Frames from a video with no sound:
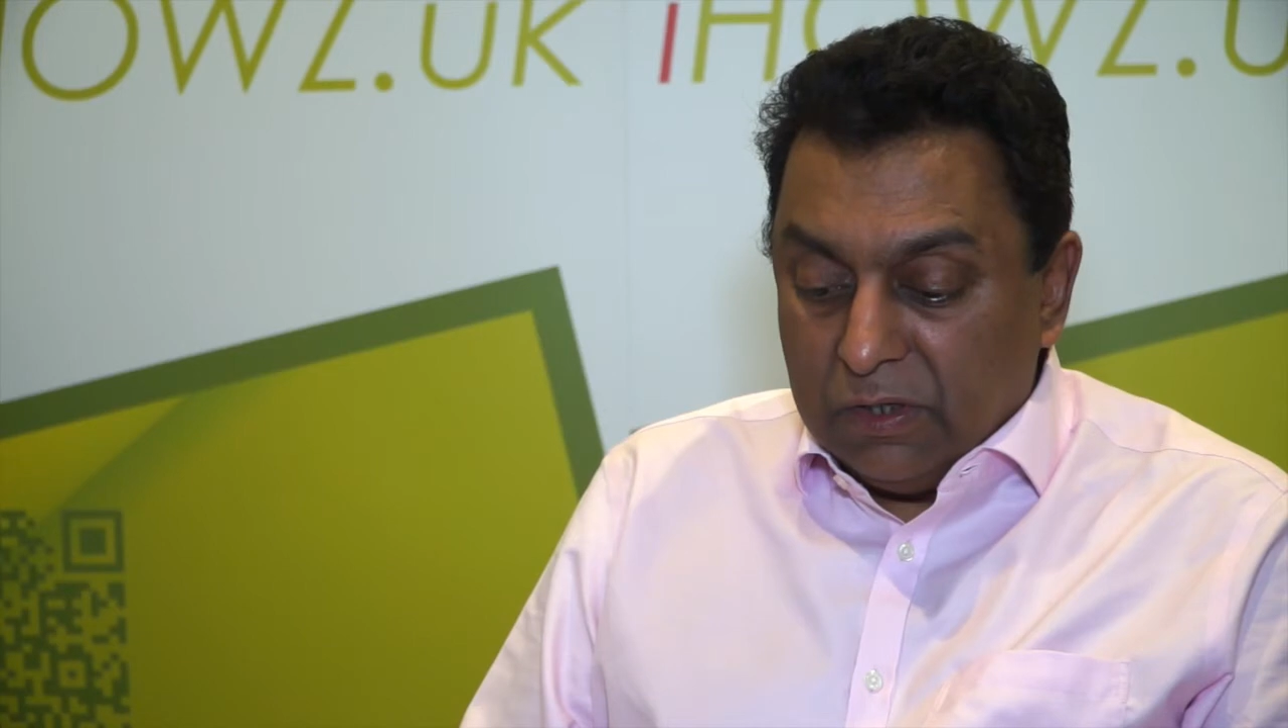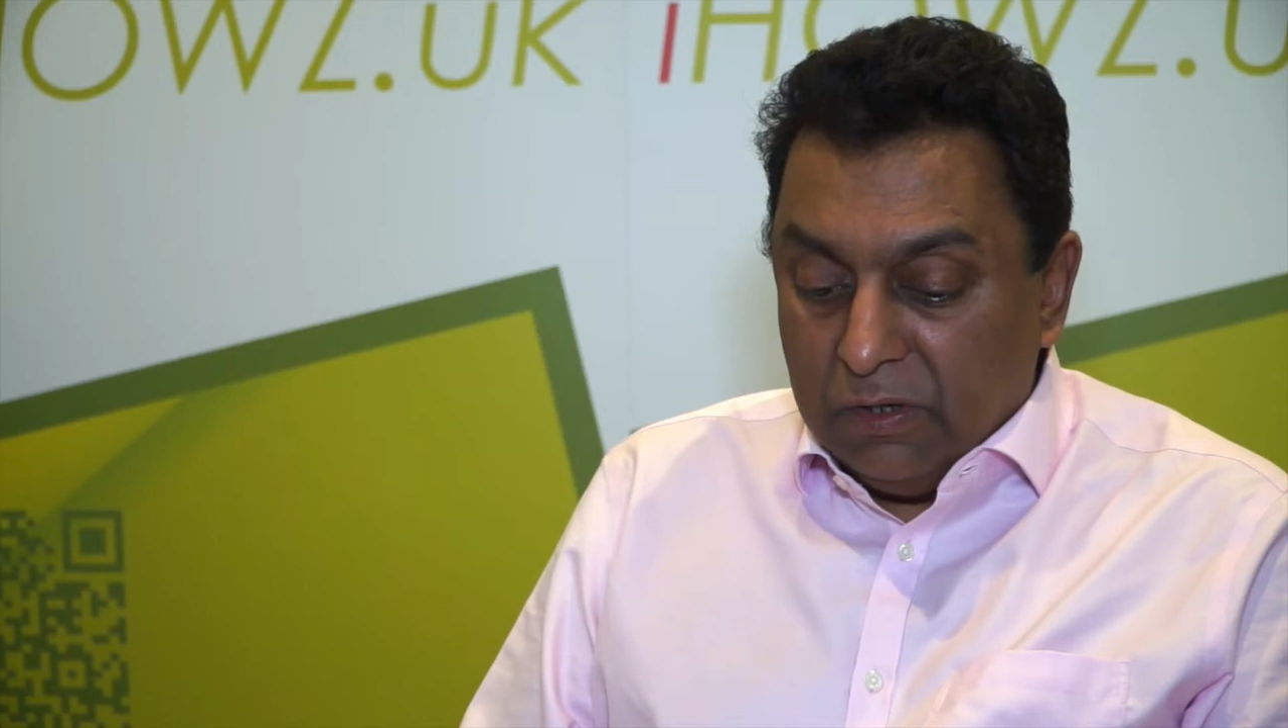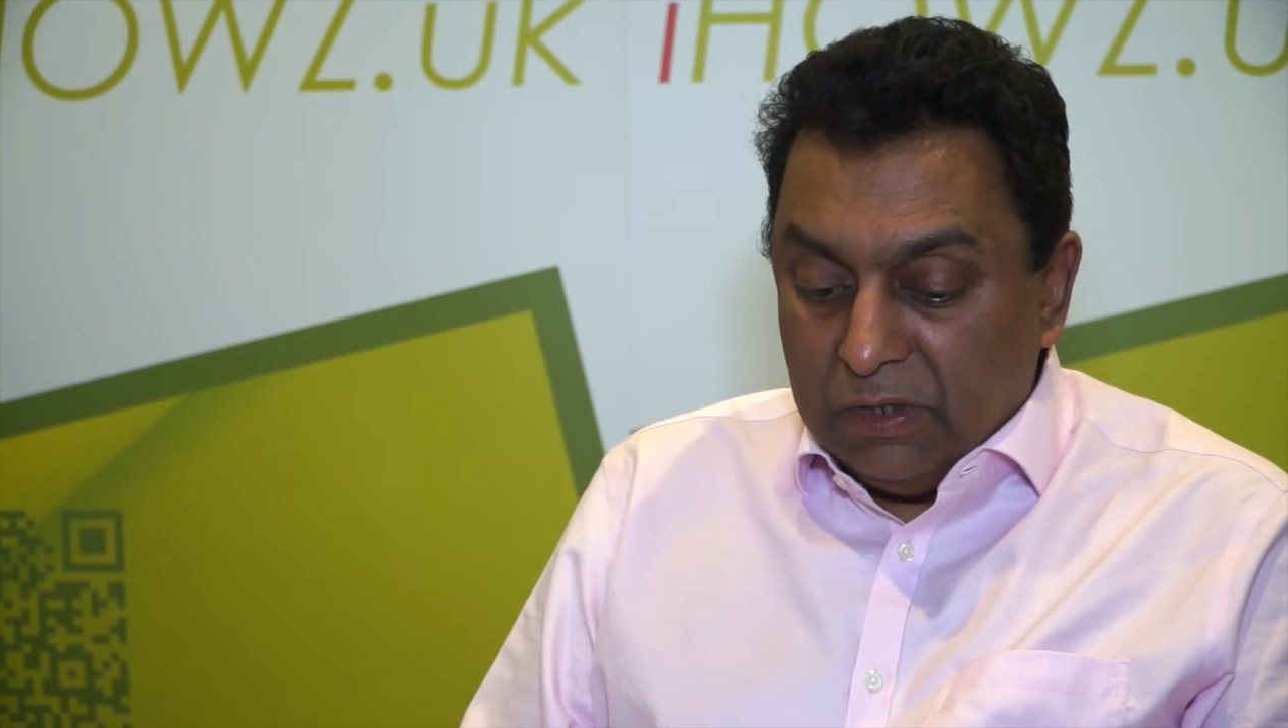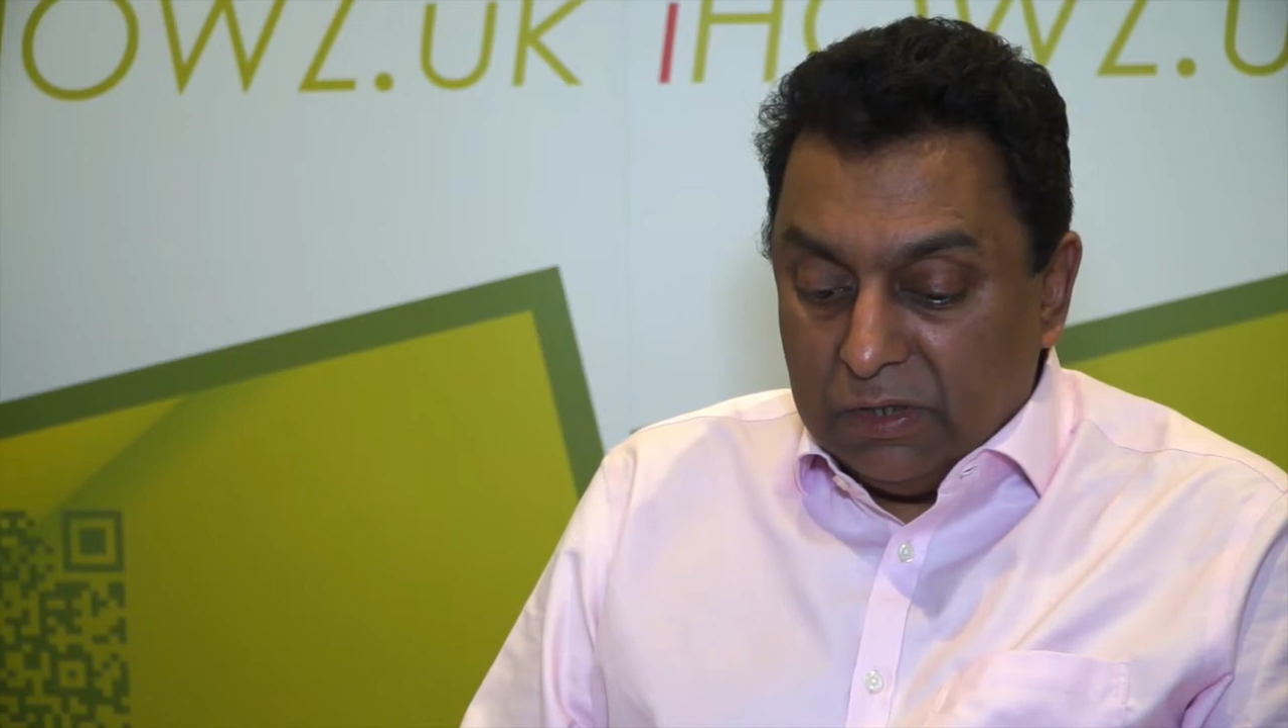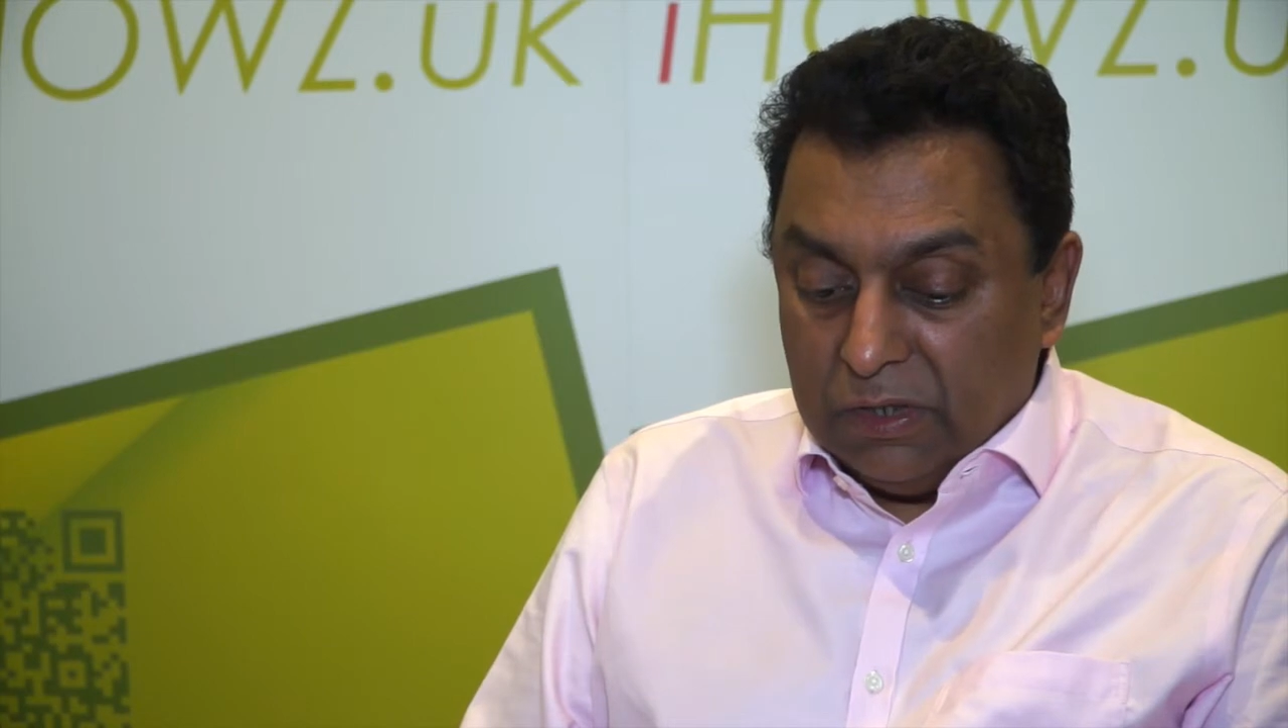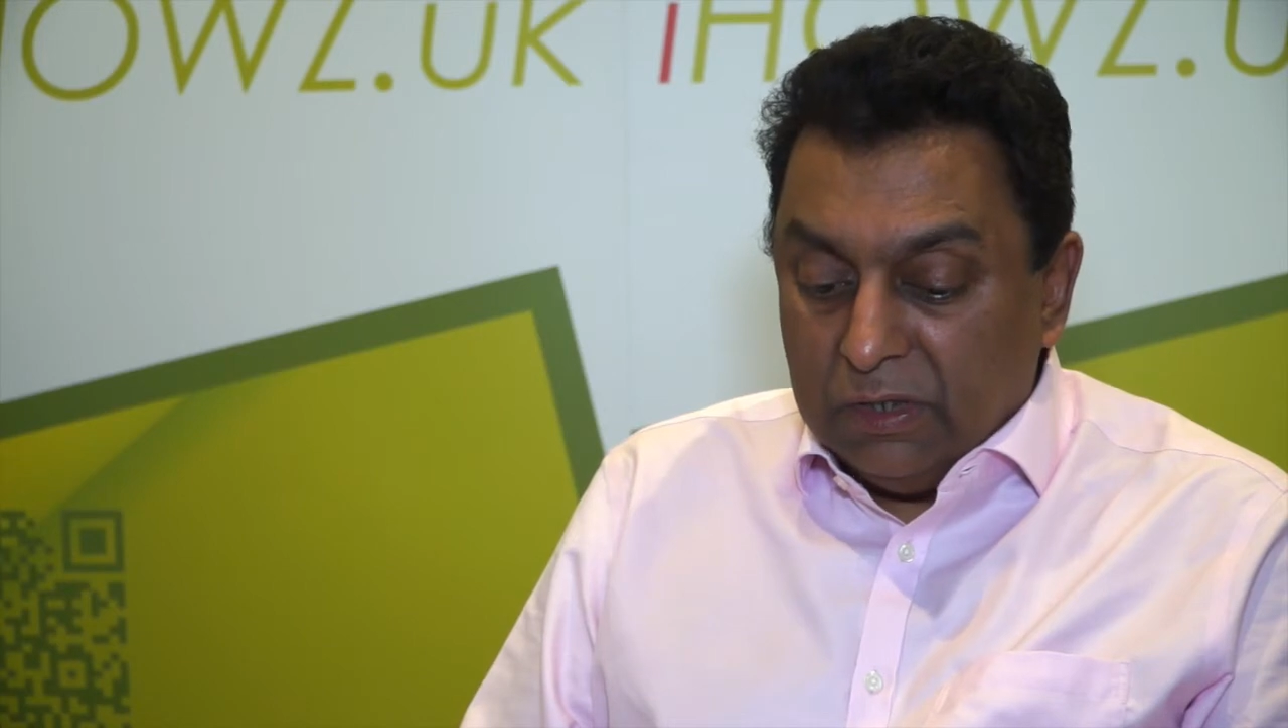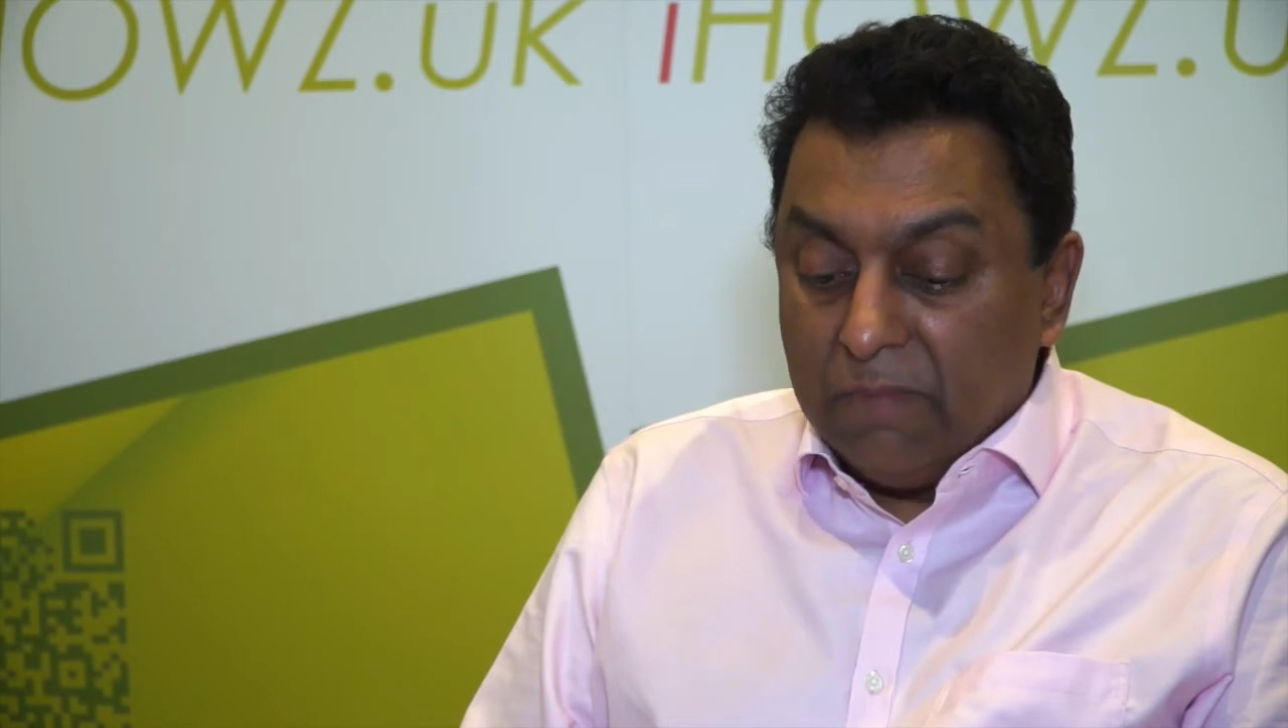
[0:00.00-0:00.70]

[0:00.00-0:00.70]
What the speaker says: notices